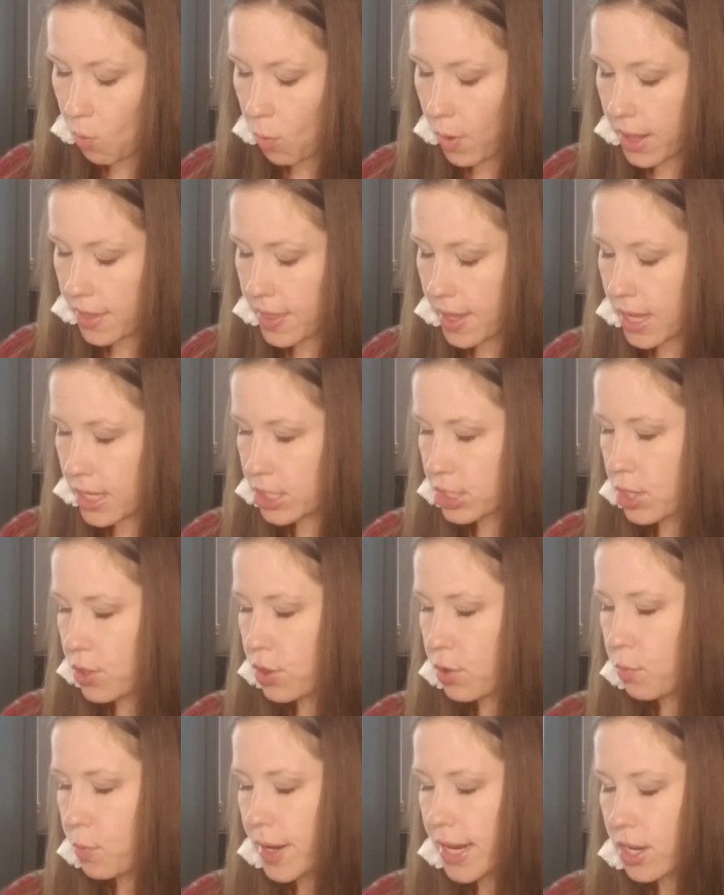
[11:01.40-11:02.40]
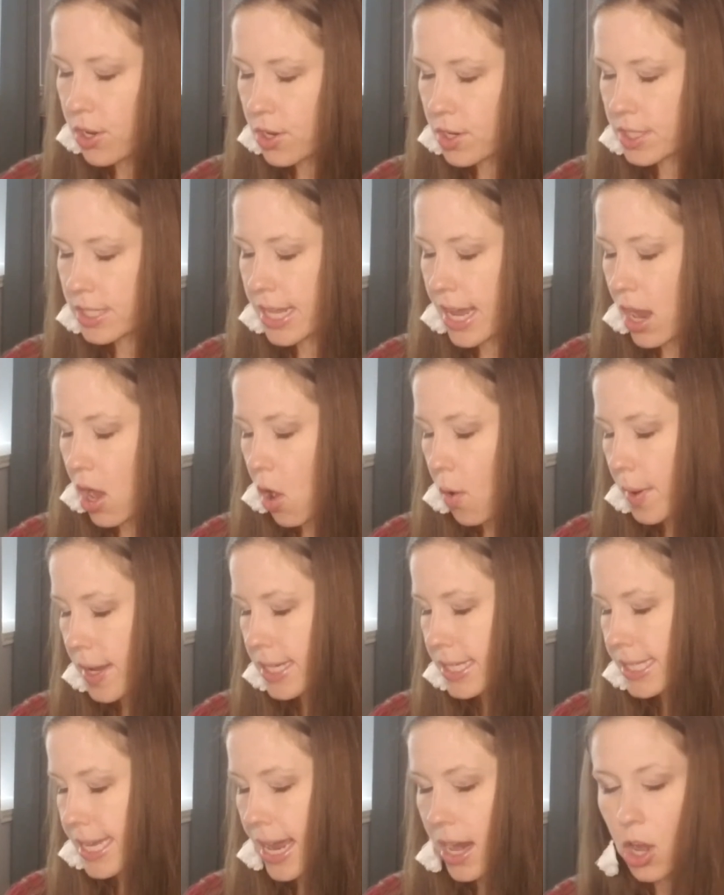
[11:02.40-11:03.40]
with it. So the readers, they always
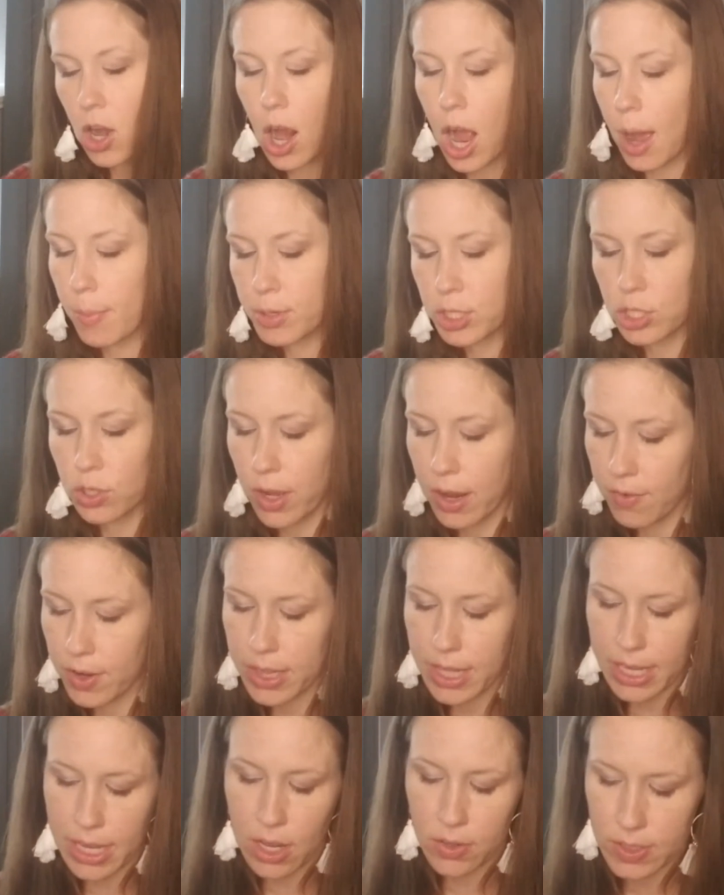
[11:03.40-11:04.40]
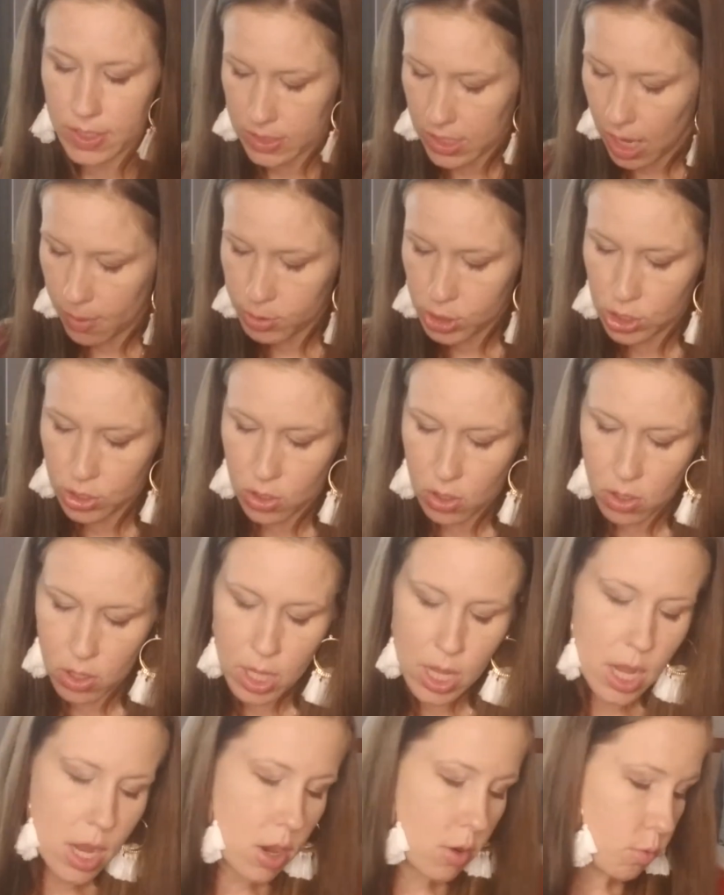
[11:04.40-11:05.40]
say are optional. Everything else is optional.
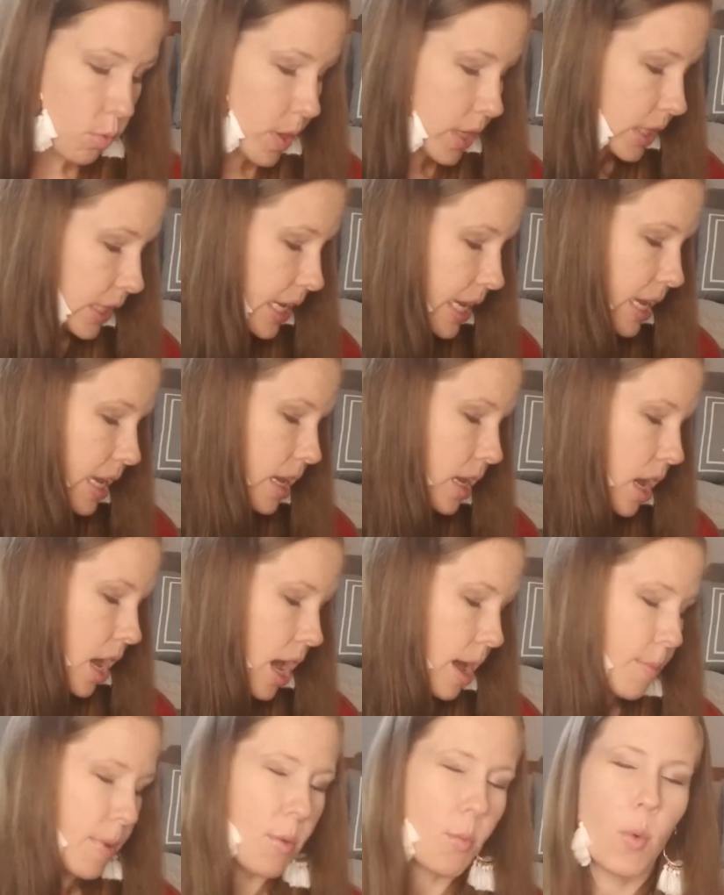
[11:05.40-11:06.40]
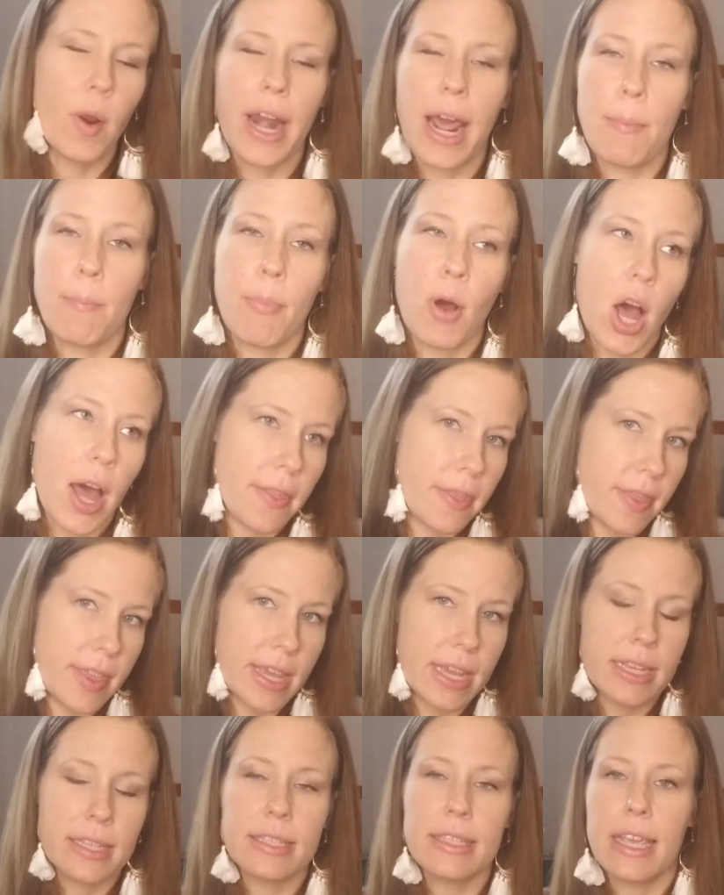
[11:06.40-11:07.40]
Really, when I bought
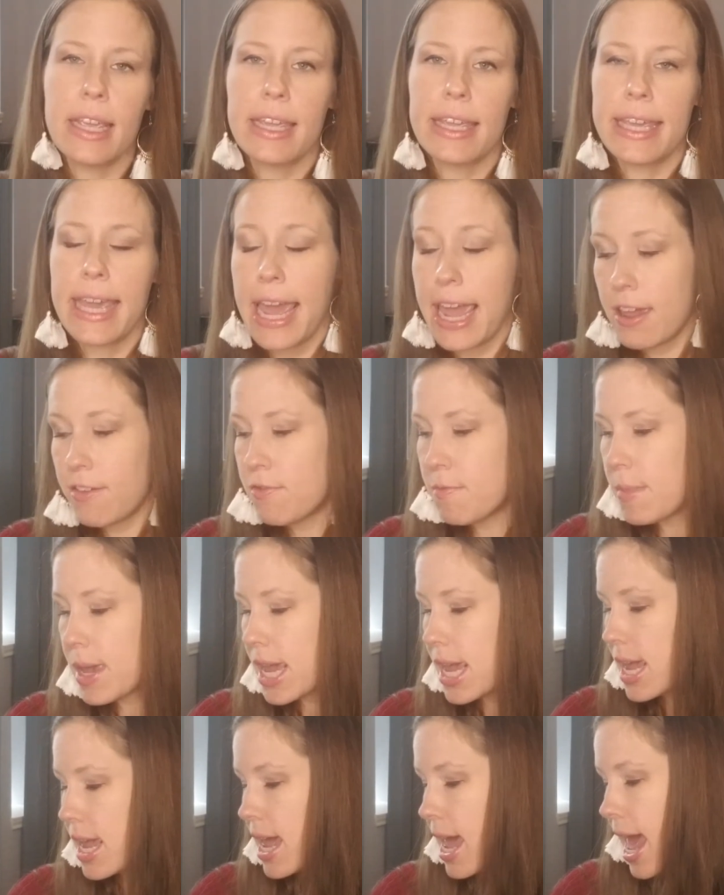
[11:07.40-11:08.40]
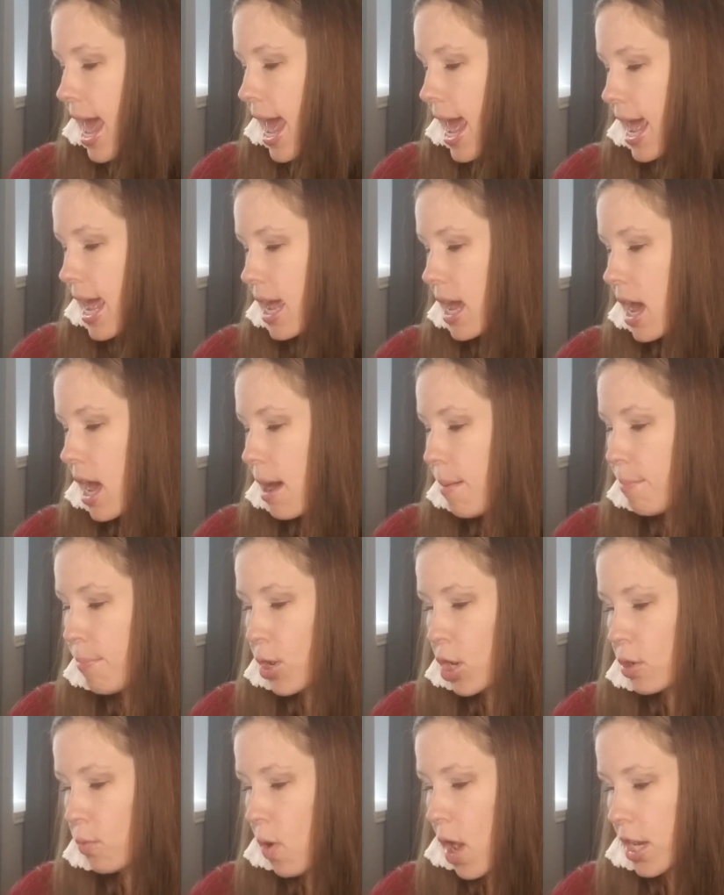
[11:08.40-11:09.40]
this, it gave me a
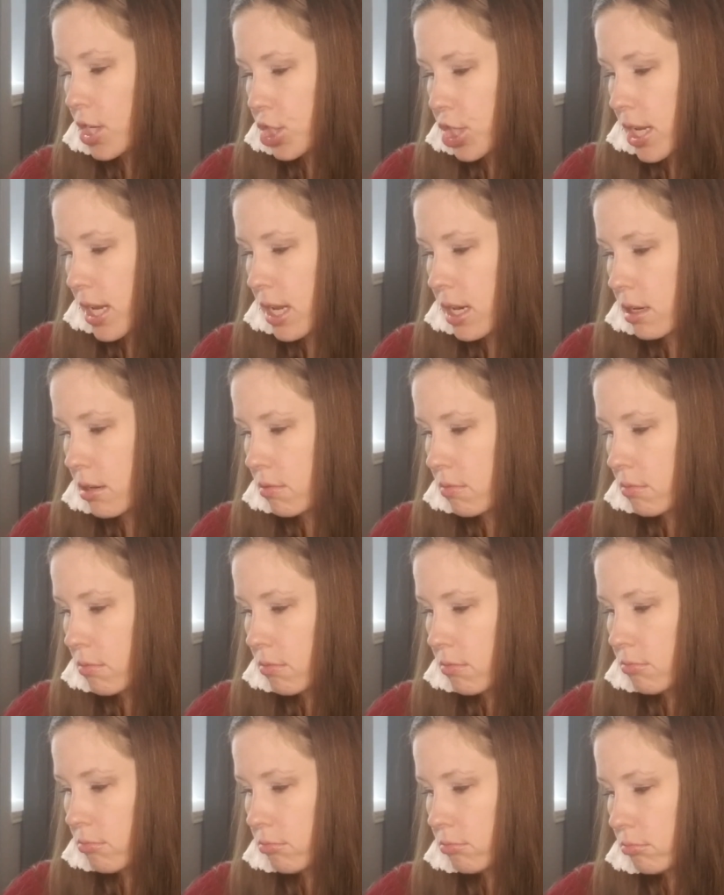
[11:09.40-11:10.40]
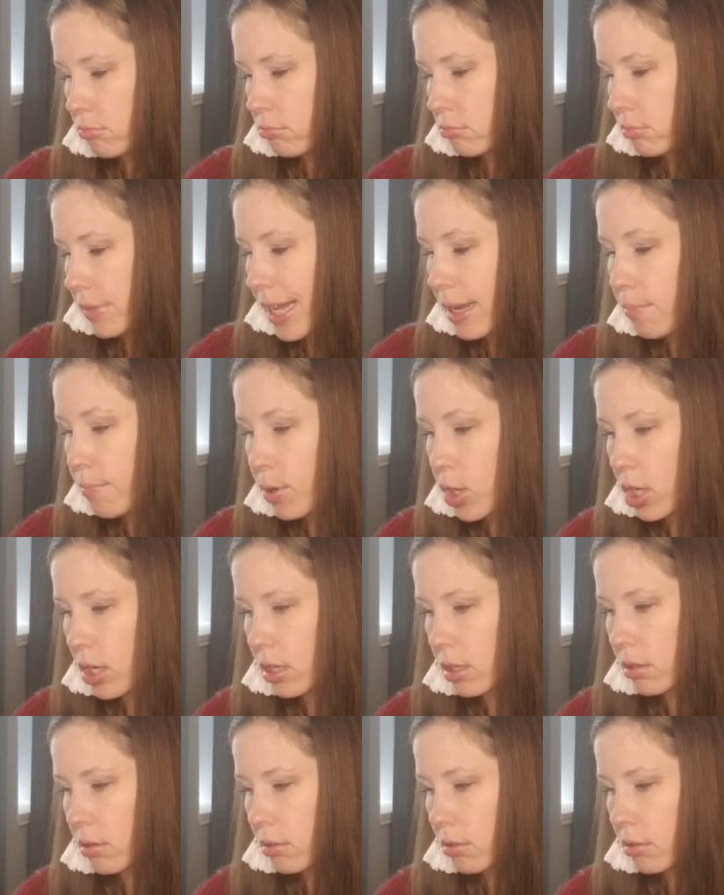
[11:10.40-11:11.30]
bird watching book,